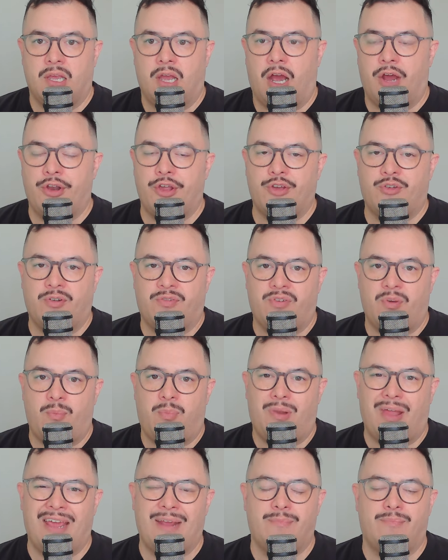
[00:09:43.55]
I know Griffin
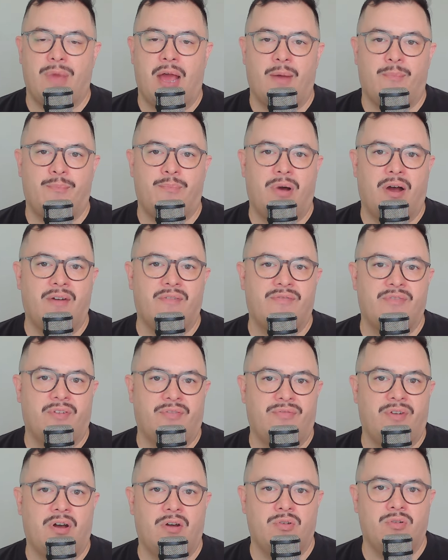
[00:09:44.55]
played above
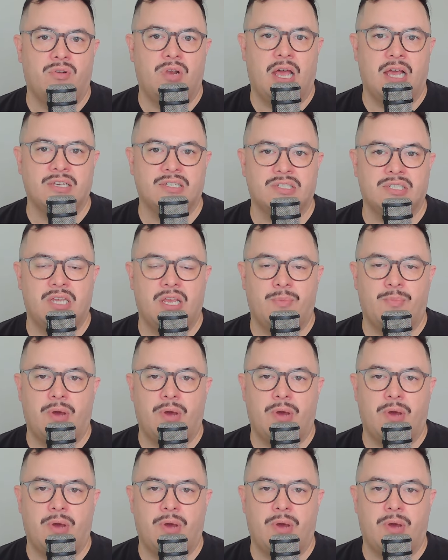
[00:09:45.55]
Nafahu last year,